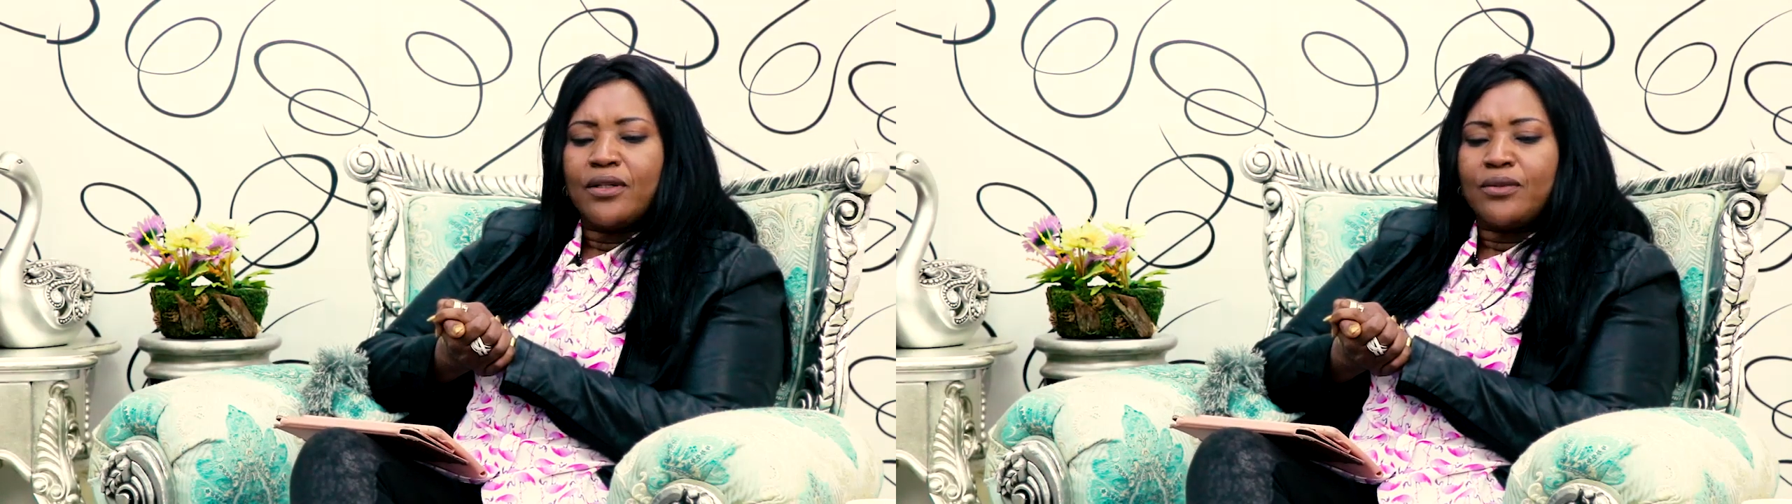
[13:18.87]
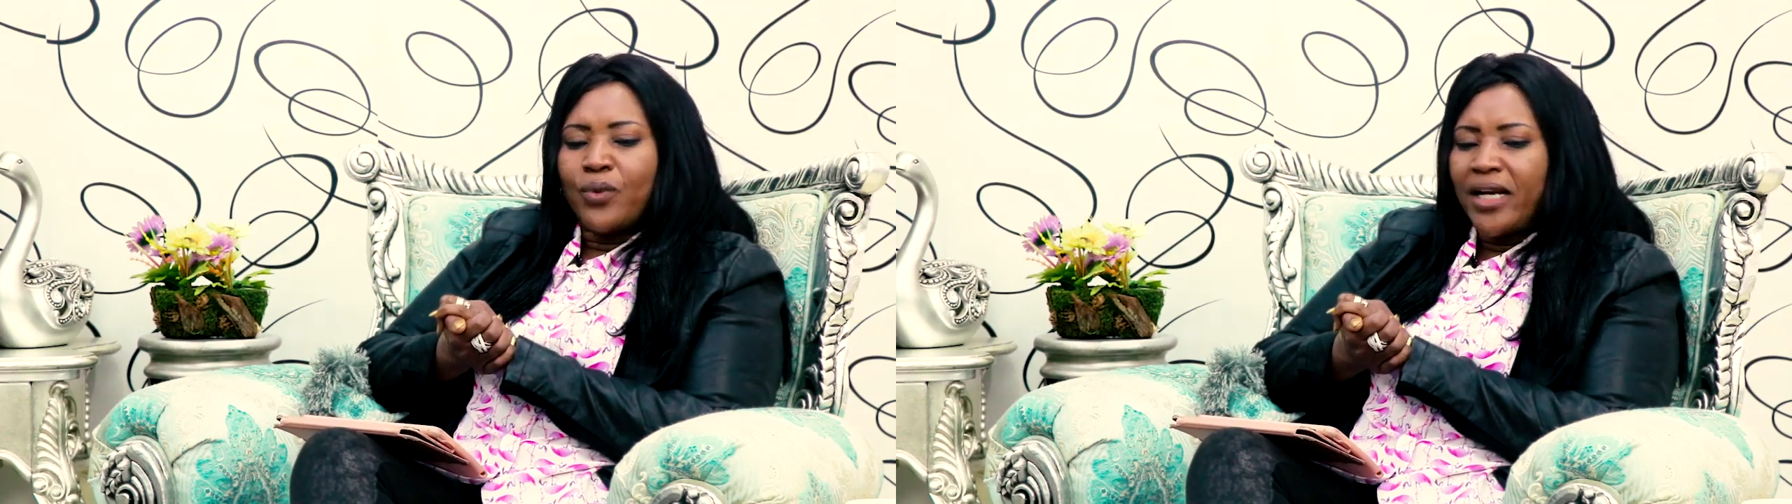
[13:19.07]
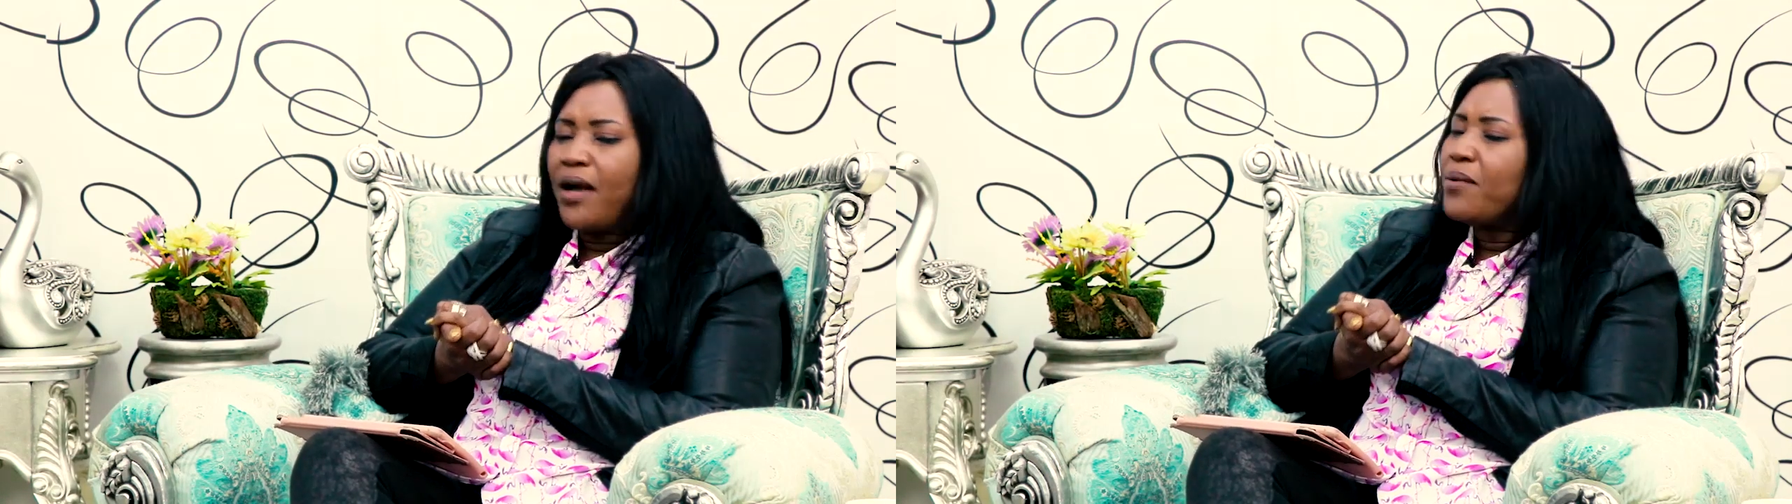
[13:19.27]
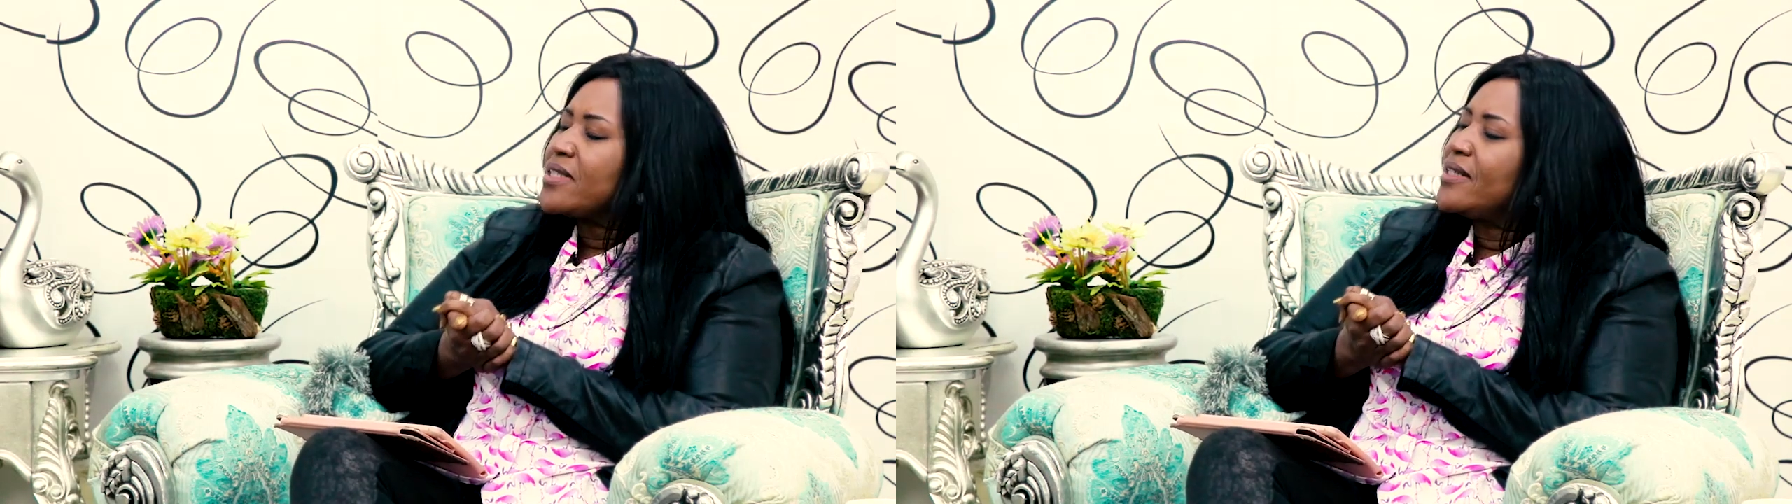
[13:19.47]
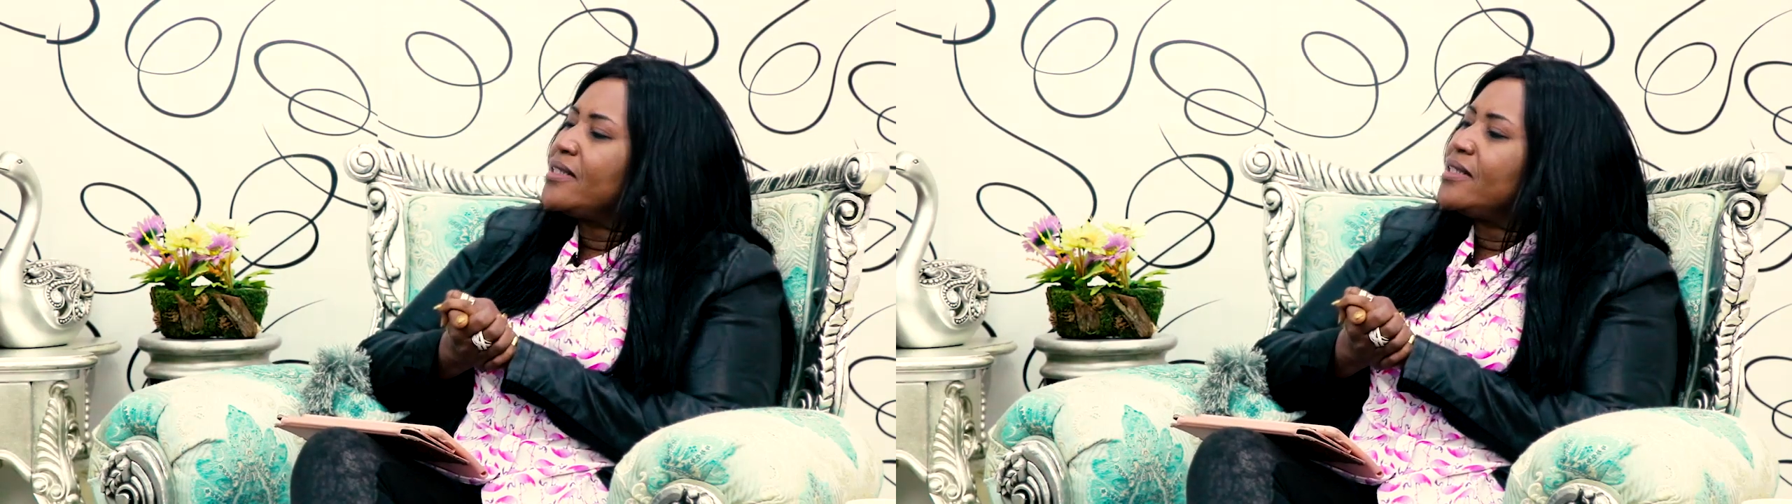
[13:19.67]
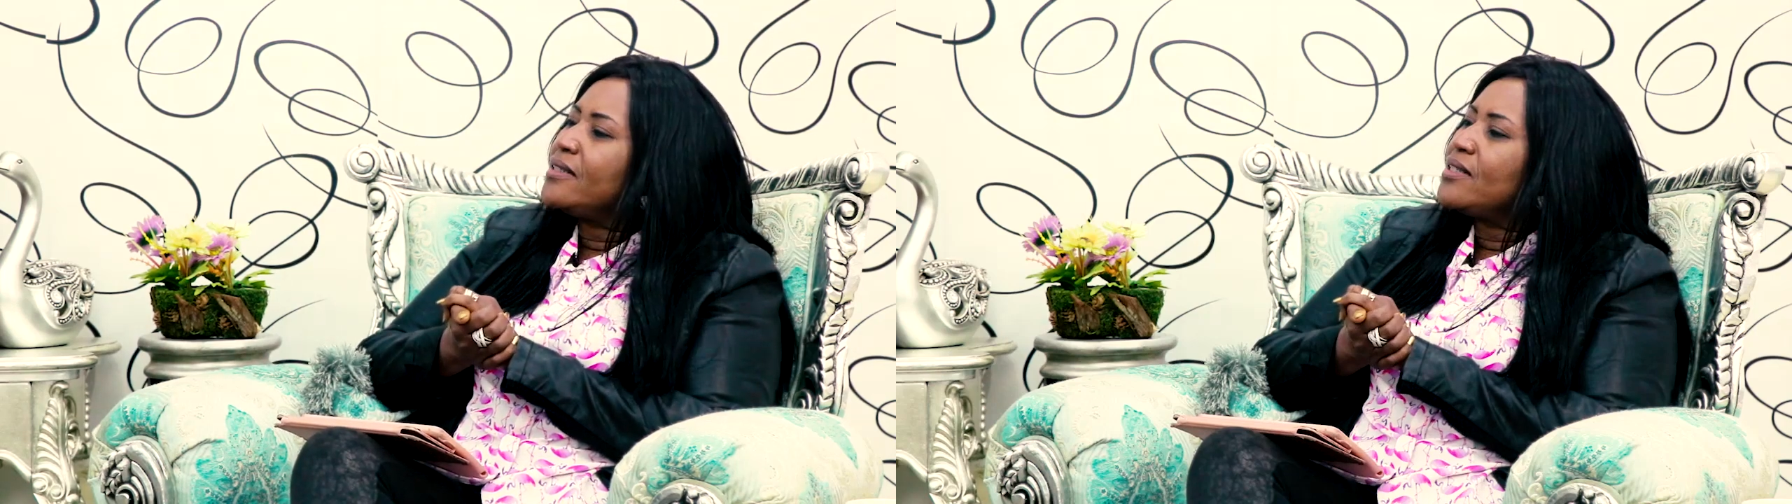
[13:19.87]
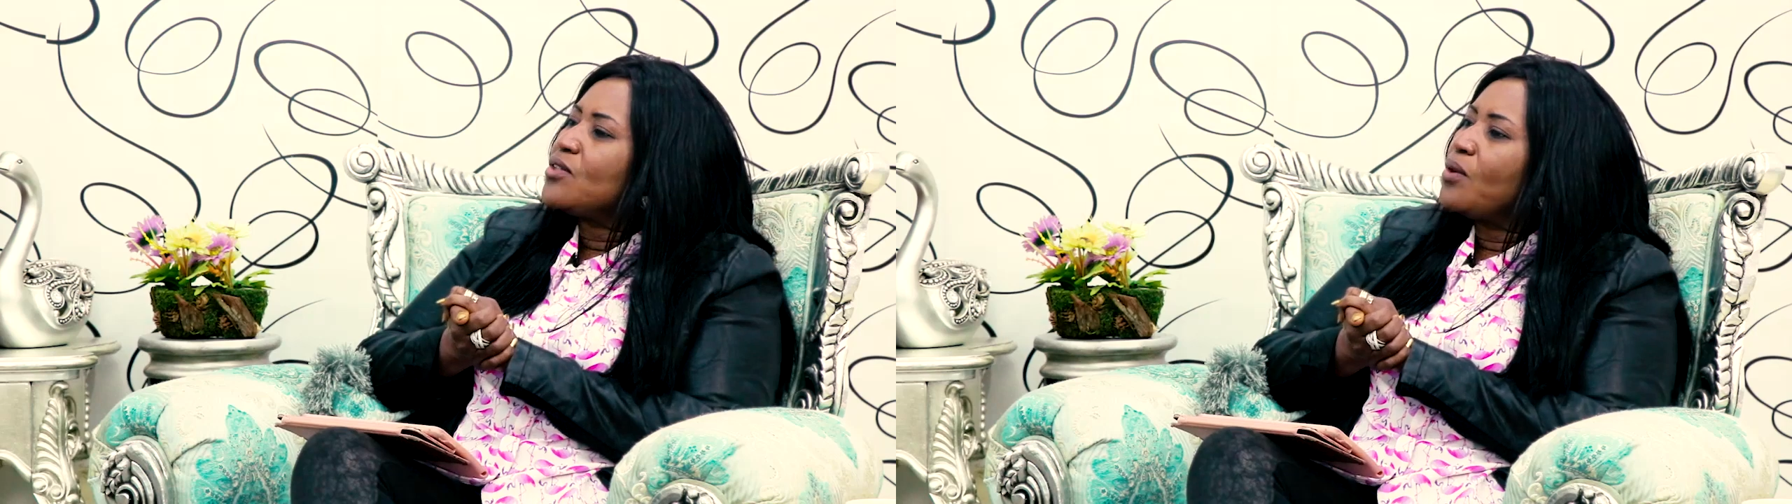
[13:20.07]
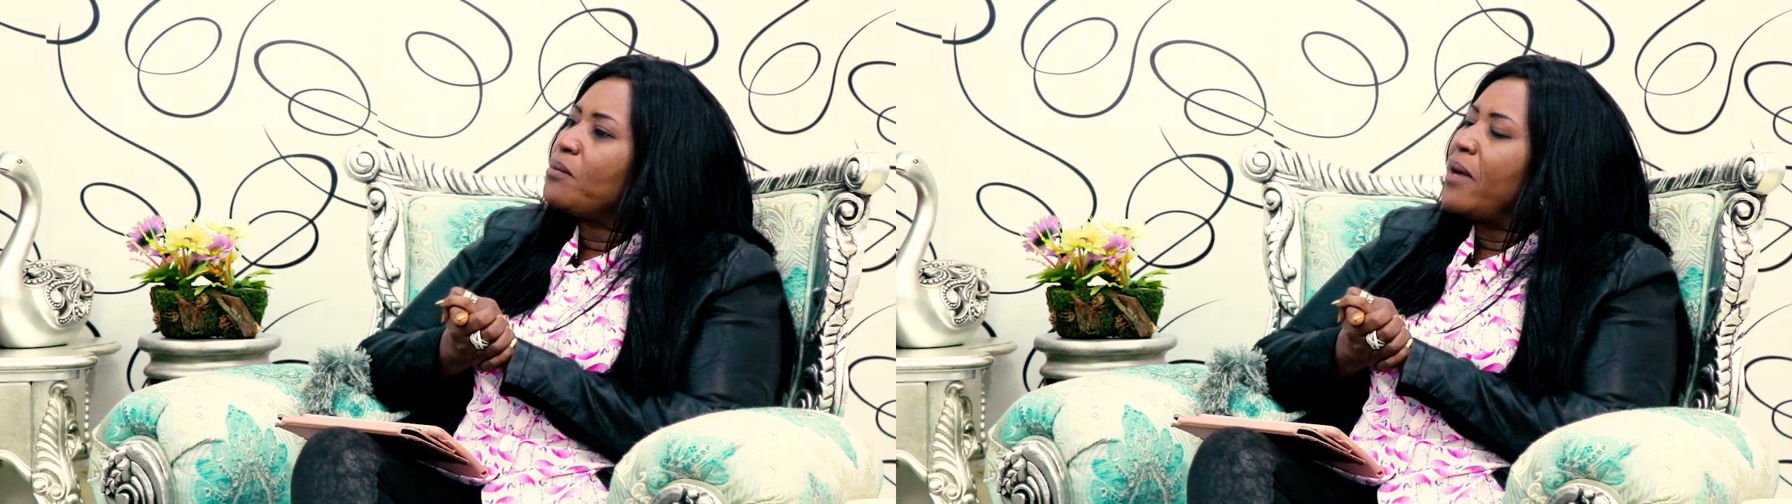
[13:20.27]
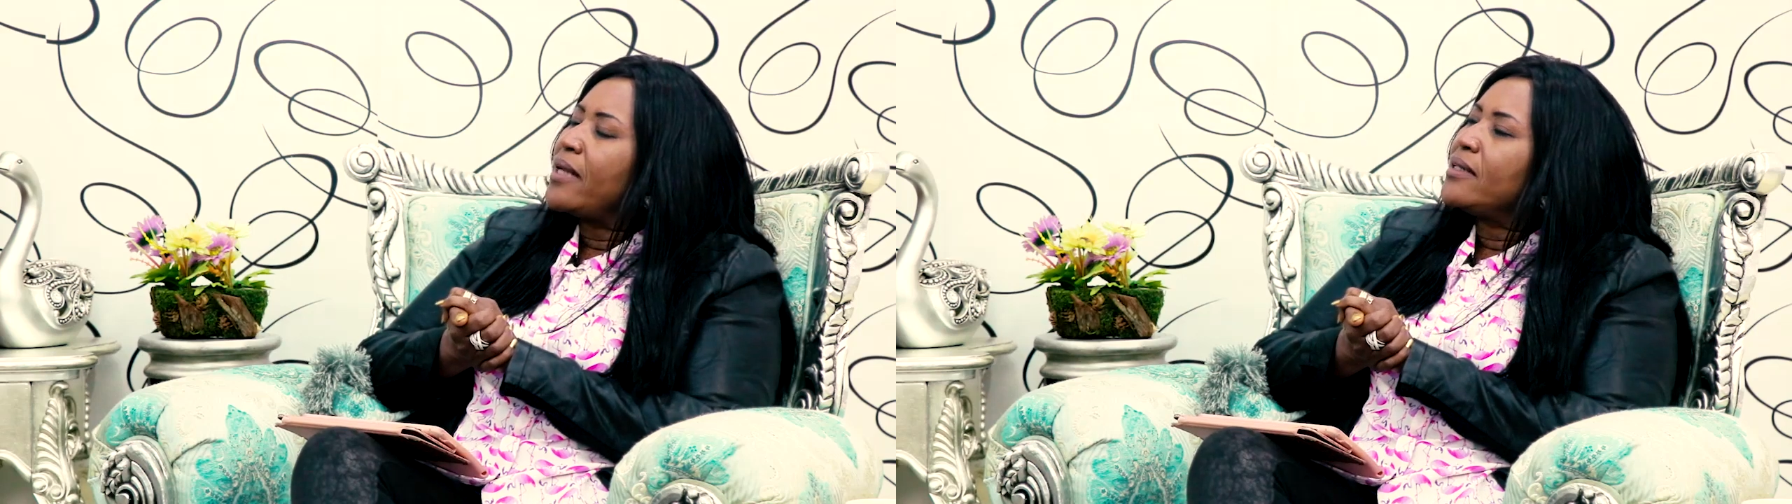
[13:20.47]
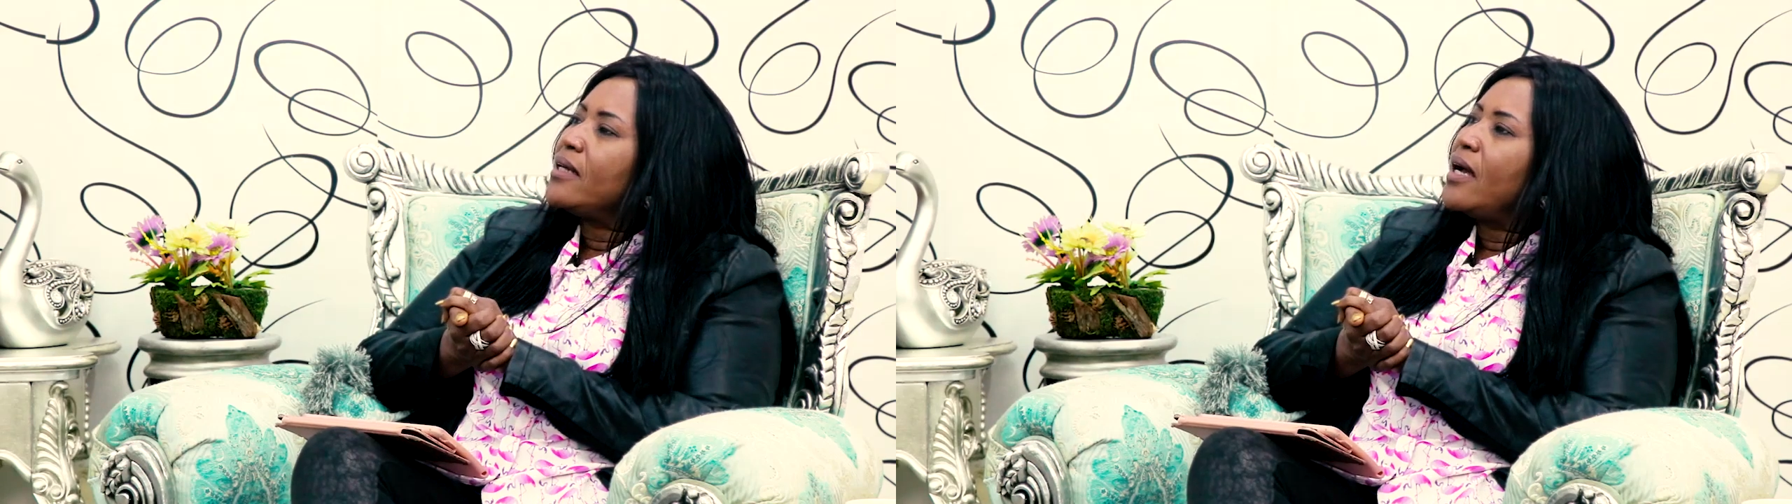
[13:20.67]
when I was dating this young
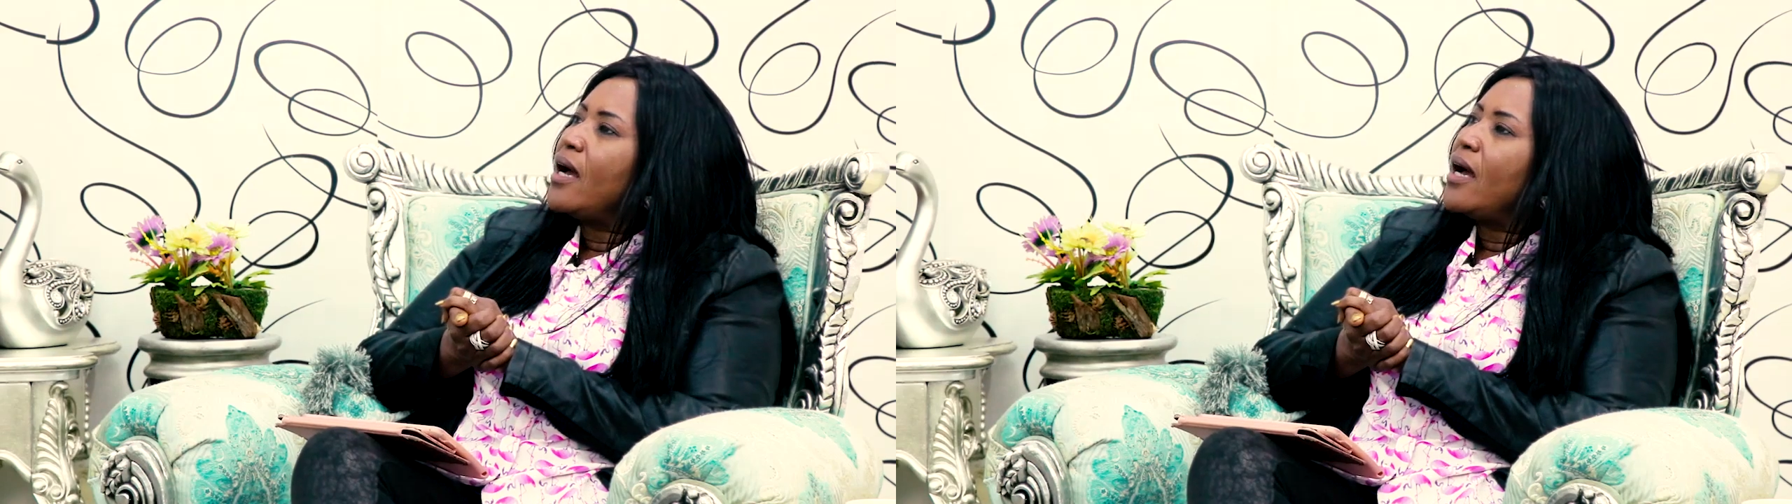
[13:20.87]
man,